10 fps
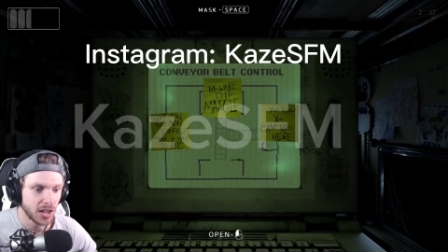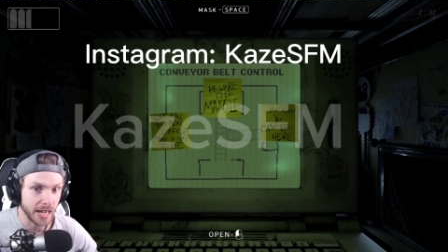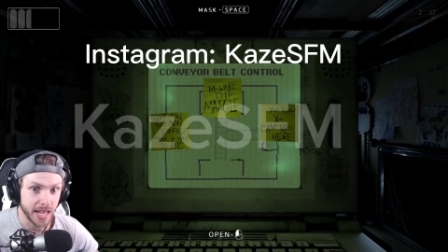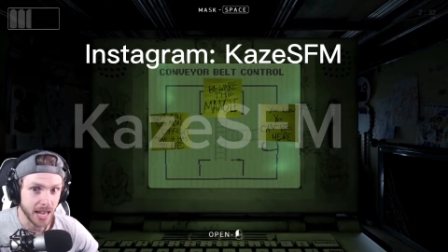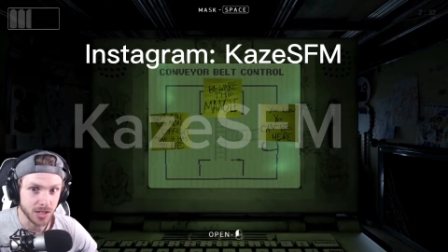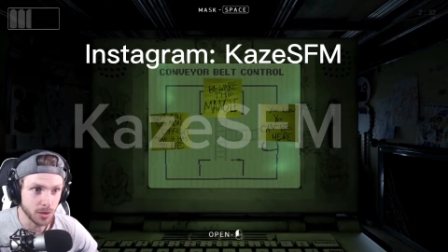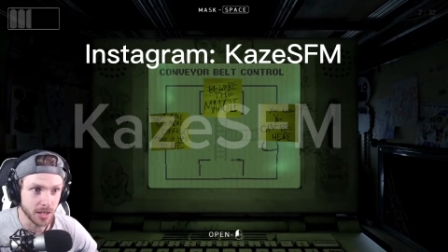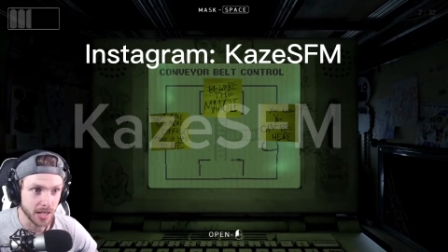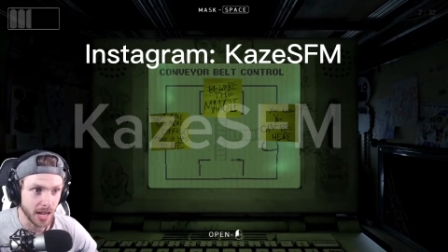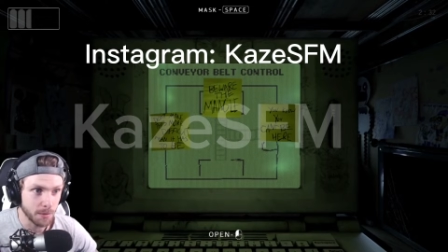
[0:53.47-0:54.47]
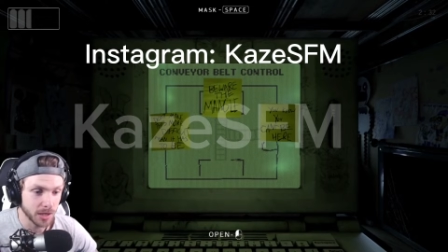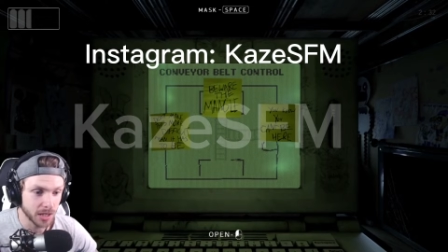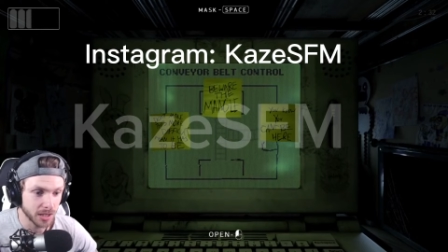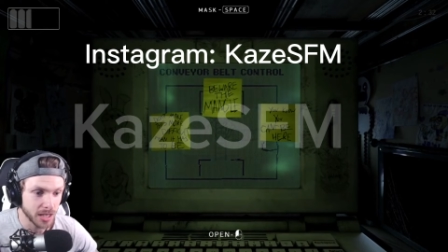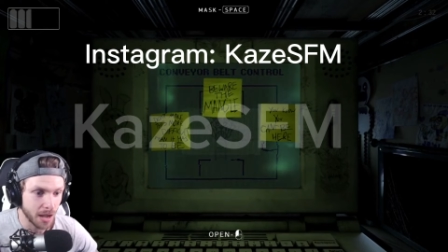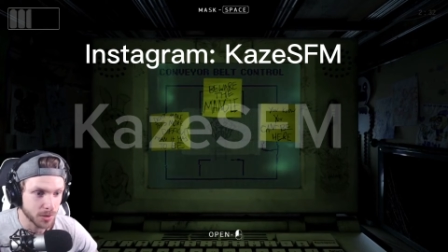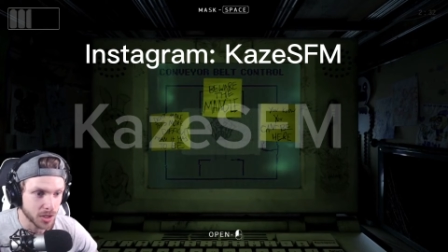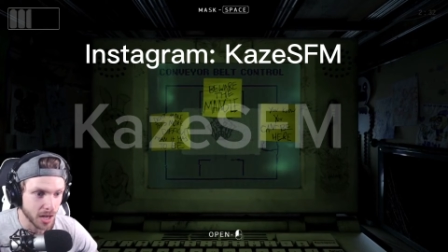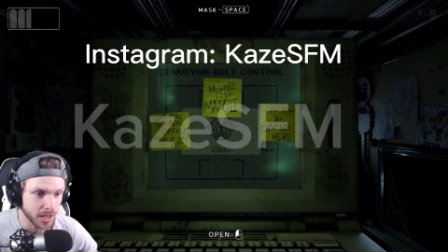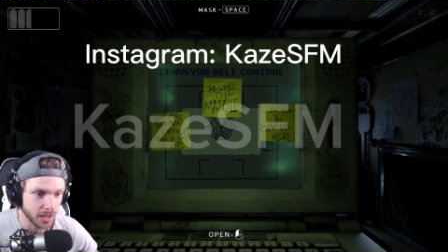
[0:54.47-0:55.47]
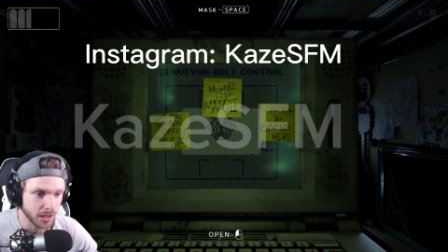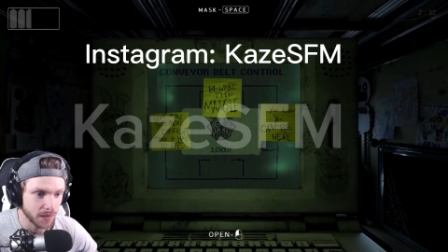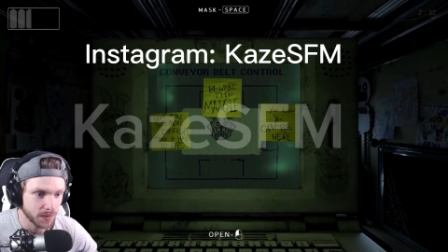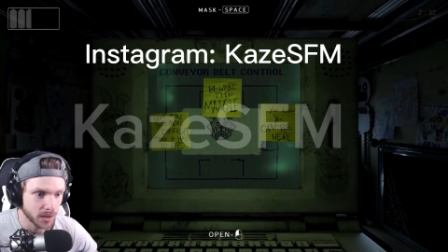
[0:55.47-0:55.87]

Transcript: I can't do anything. I'm literally, I'm stuck here.